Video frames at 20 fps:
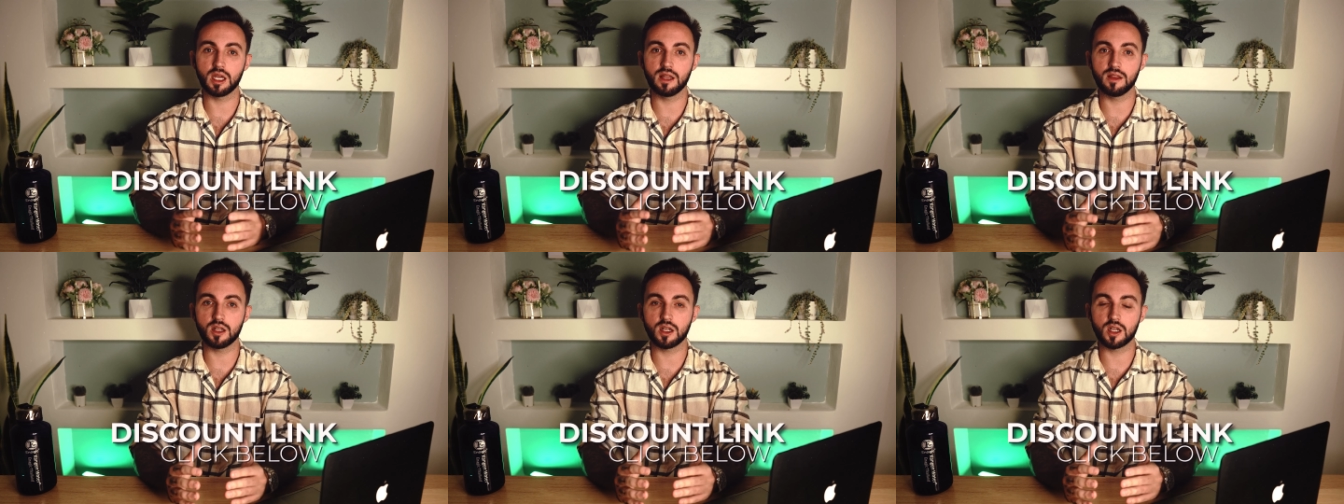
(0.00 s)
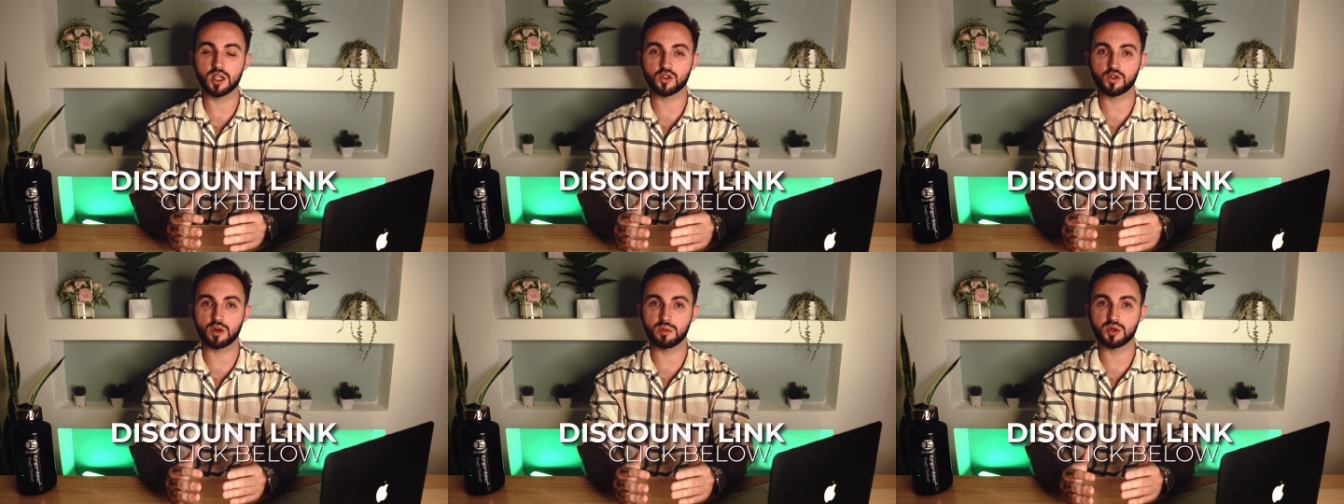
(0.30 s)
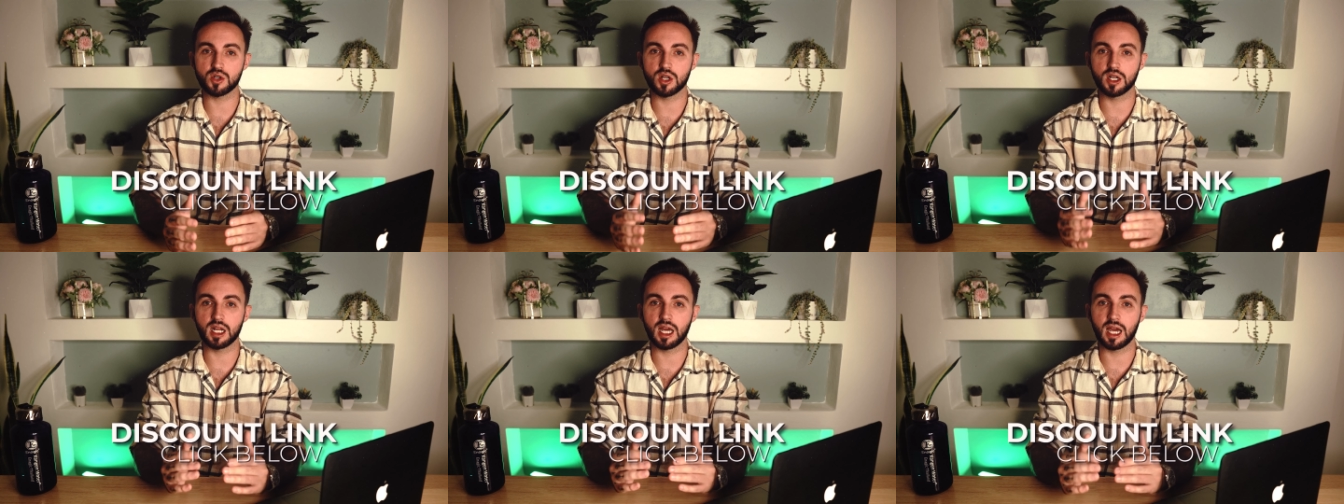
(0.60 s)
in the
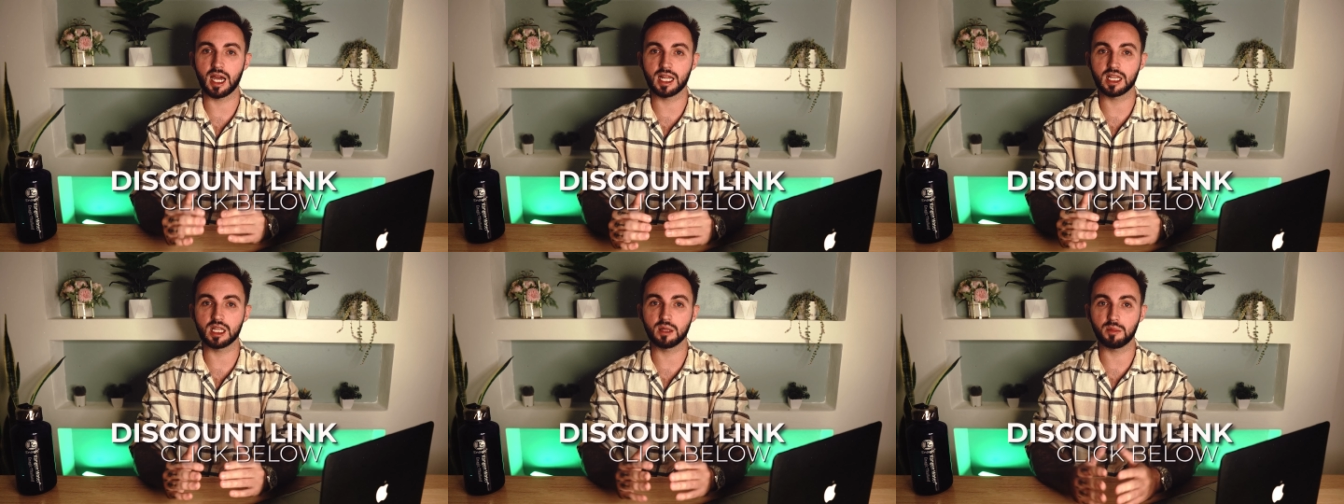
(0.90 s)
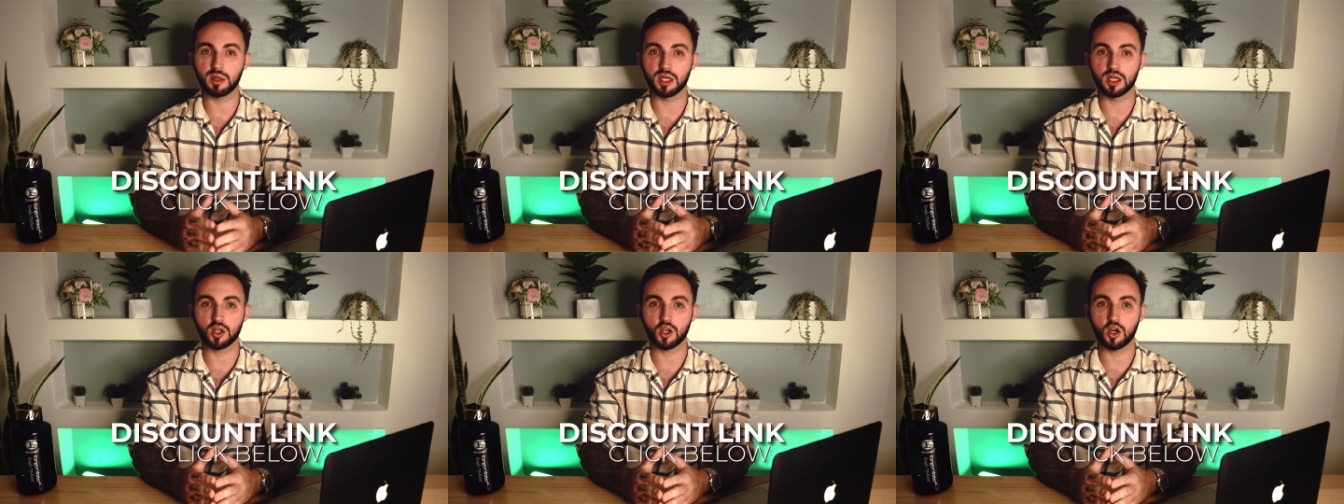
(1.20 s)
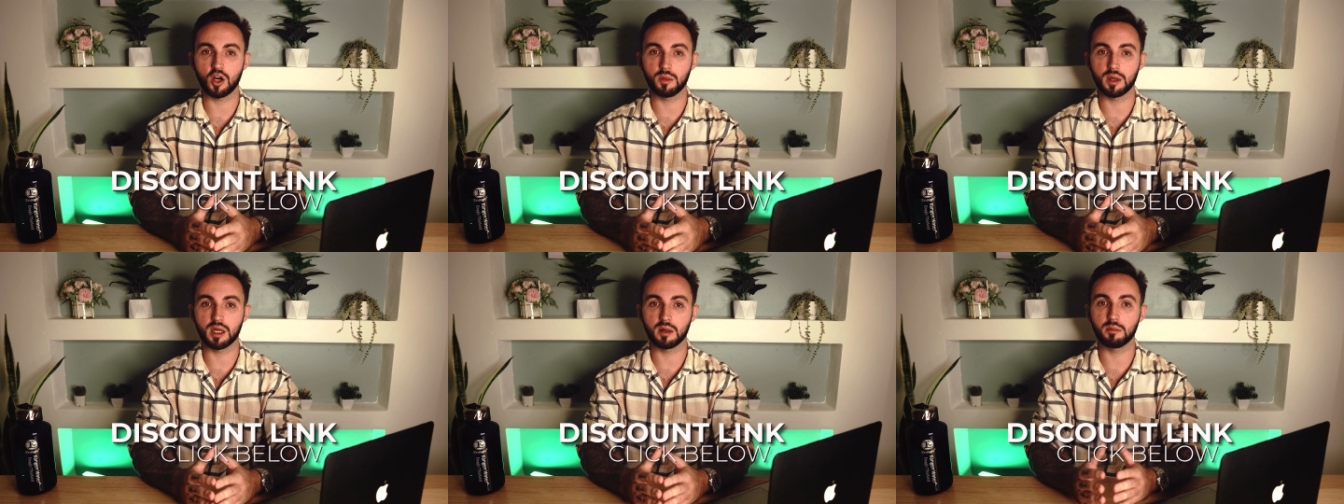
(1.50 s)
description and the pinned
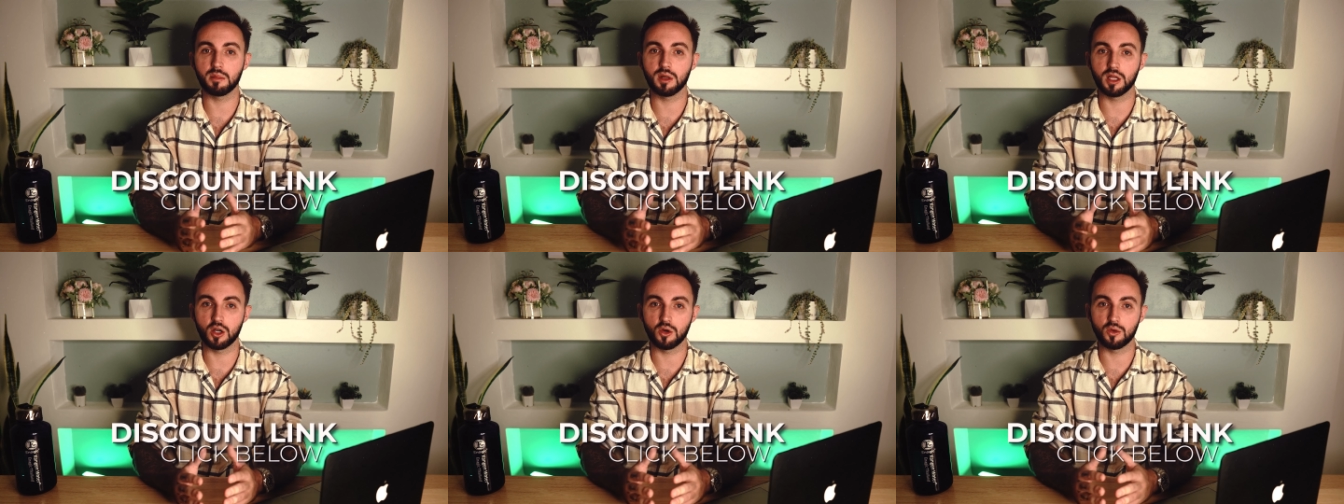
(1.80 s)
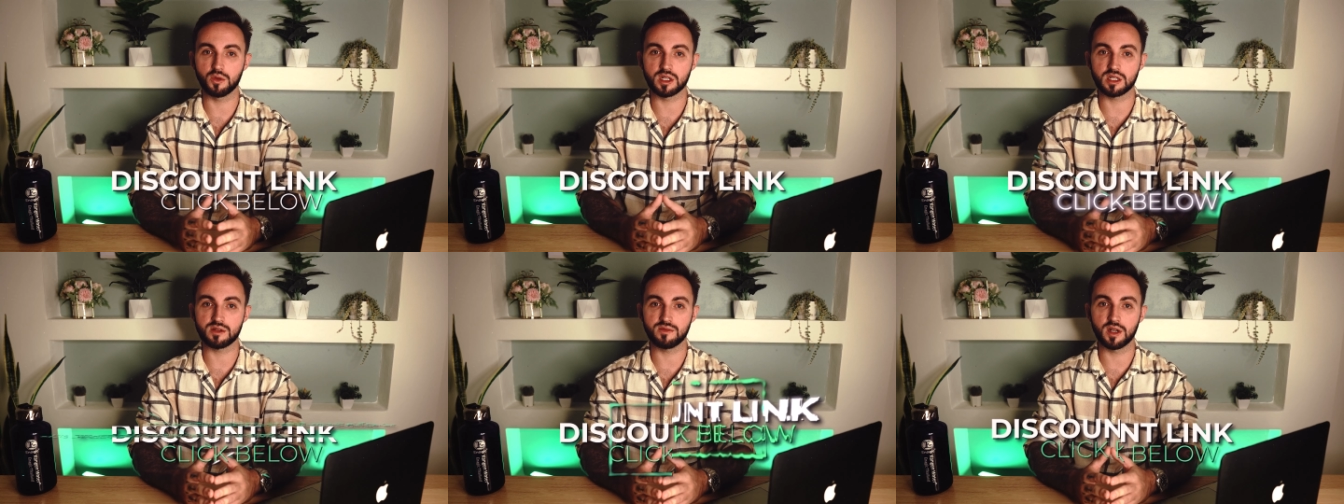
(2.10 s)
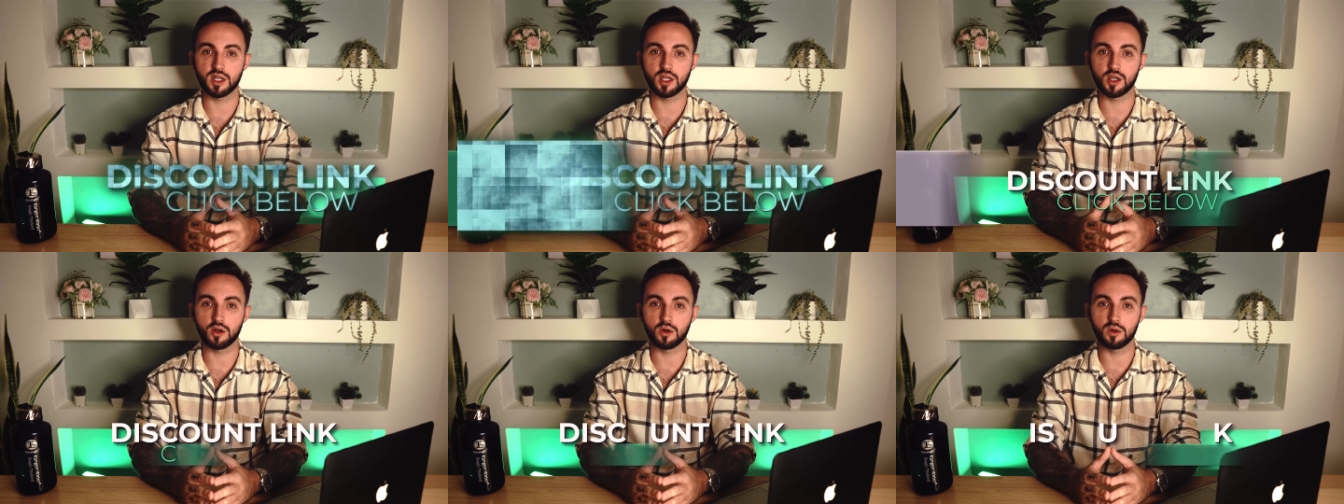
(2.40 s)
comment below this
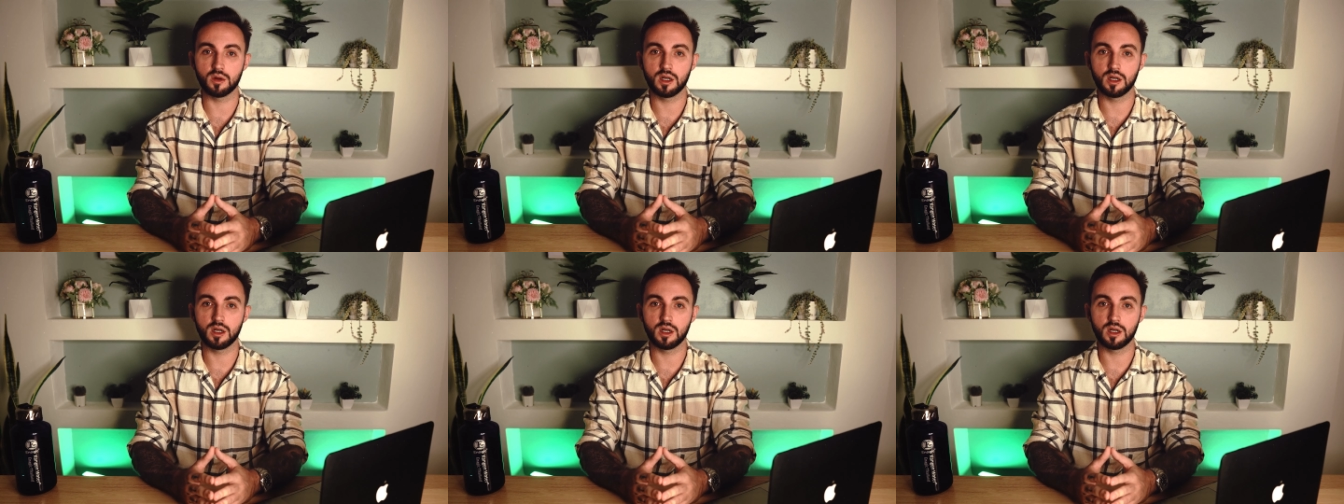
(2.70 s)
video.